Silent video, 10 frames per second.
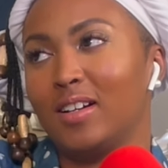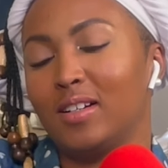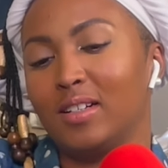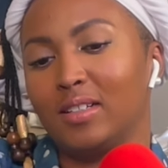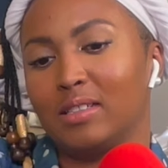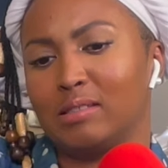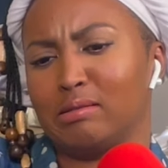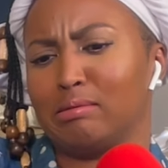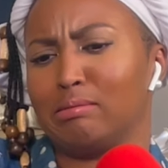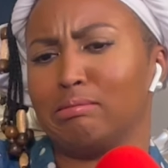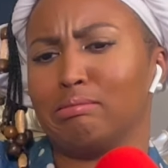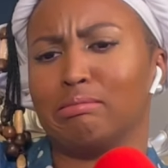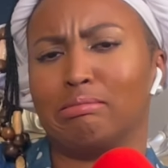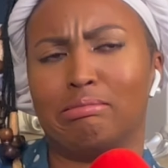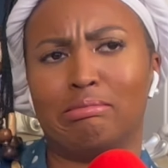
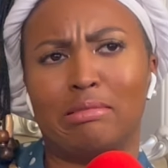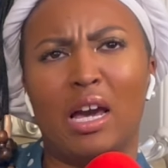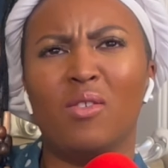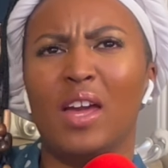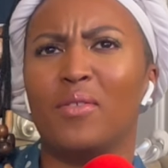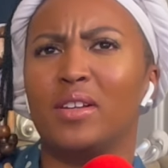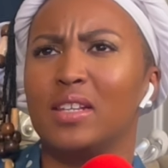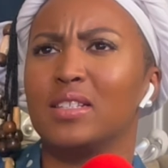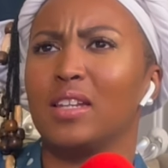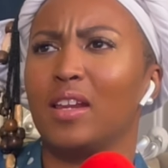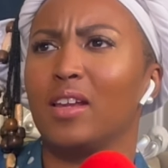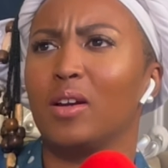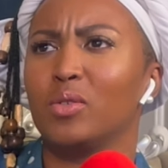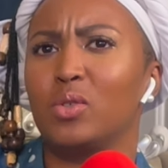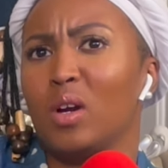I don't have a designated
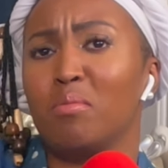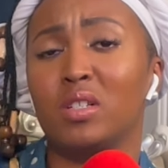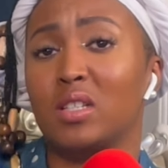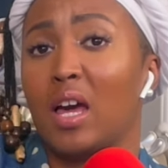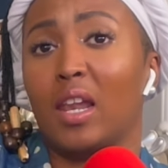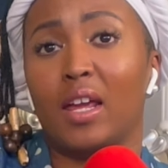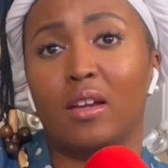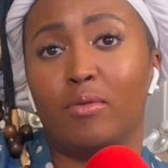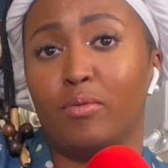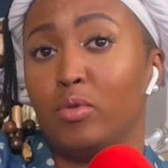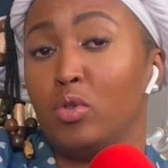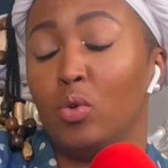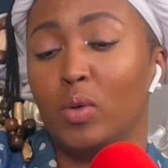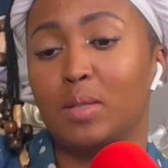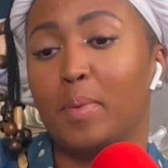go-to. I like
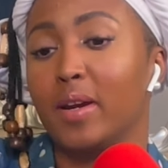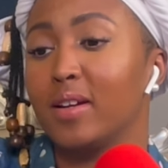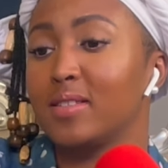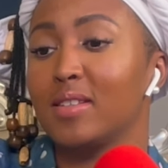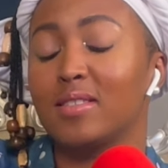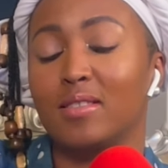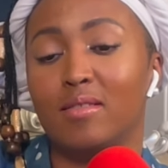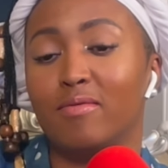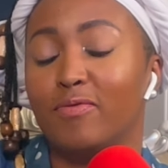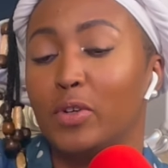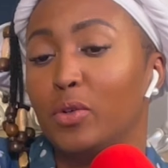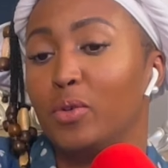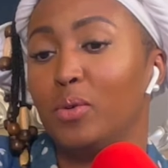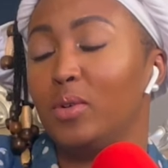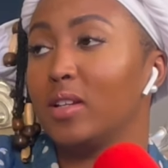new experiences and
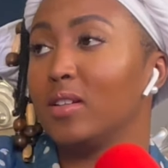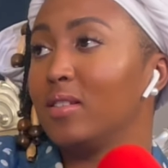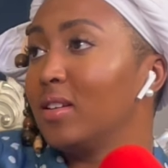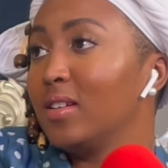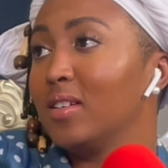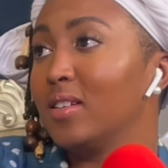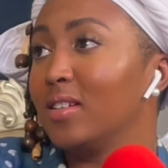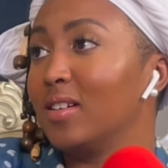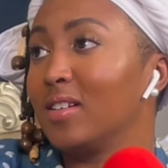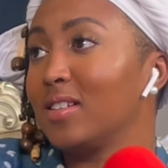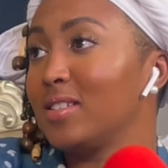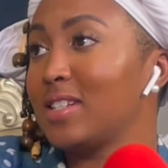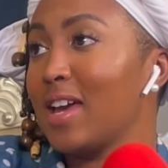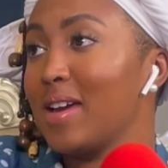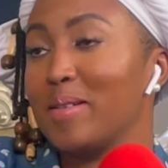food and a good
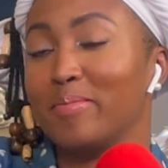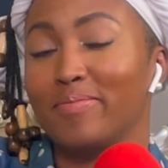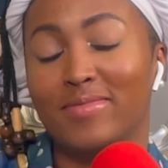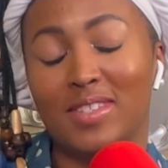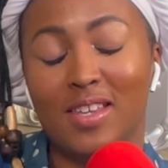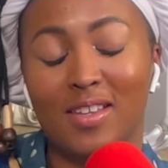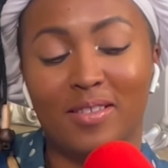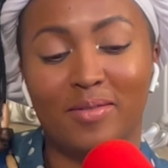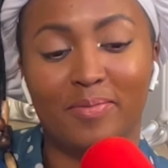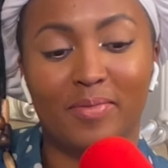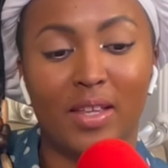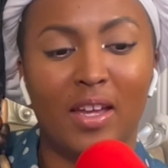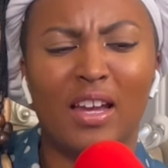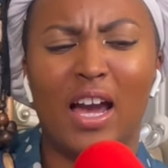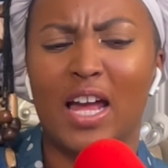time. That's it.
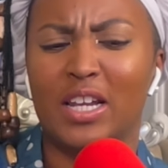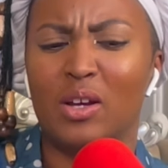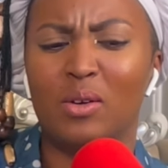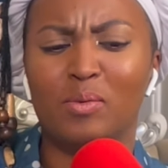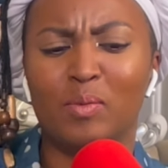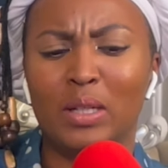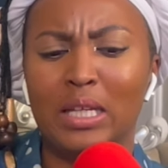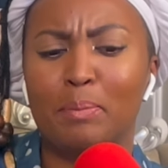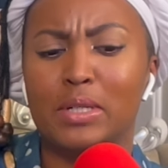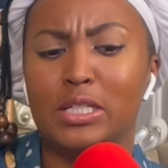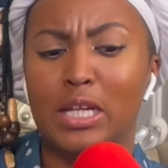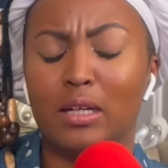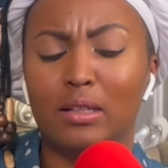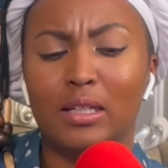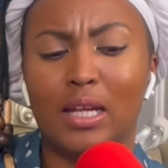I don't really
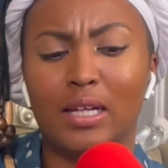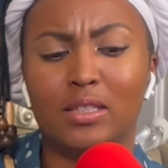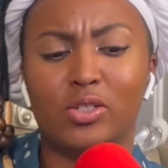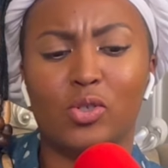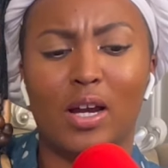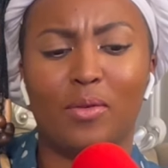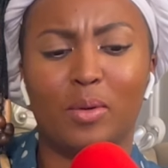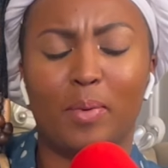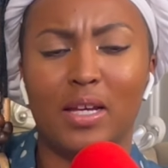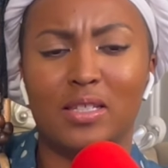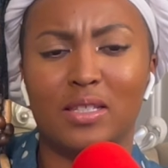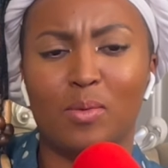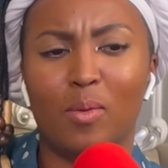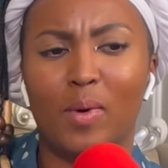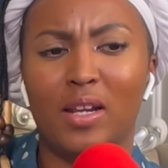particularly like to travel to places
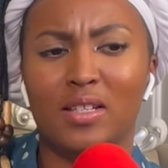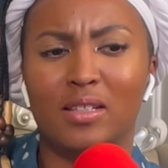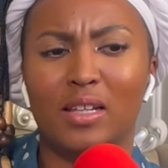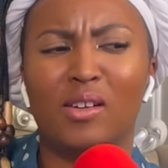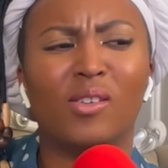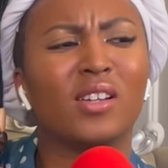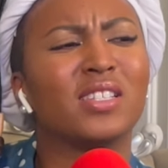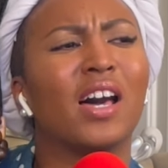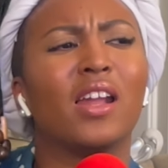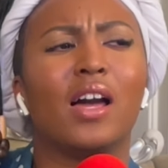where weed isn't legal because I